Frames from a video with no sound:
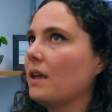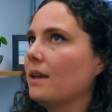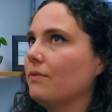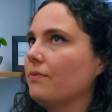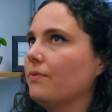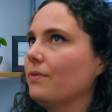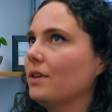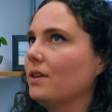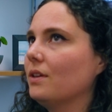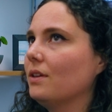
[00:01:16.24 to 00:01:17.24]
If
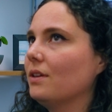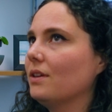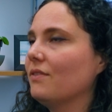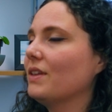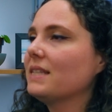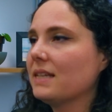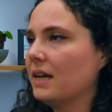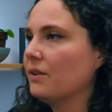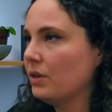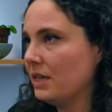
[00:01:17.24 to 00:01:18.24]
that's the
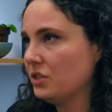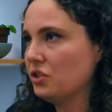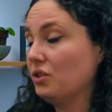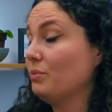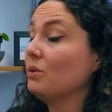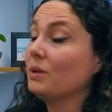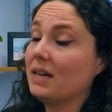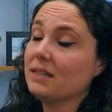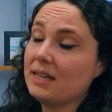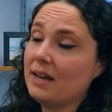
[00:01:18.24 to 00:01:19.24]
kind of relationship you would
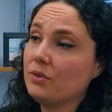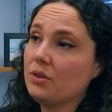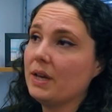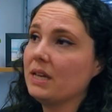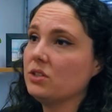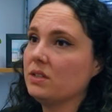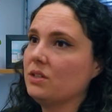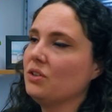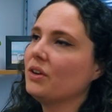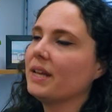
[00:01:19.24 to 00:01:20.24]
like to have with your
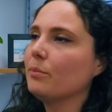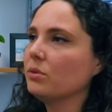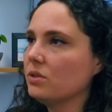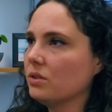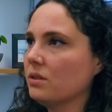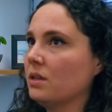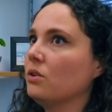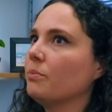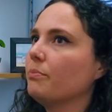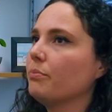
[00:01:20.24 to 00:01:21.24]
agent and you're not able to, then
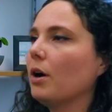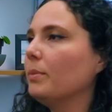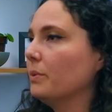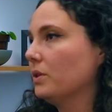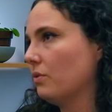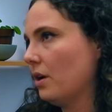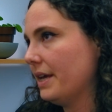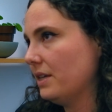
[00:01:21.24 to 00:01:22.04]
you're probably with the wrong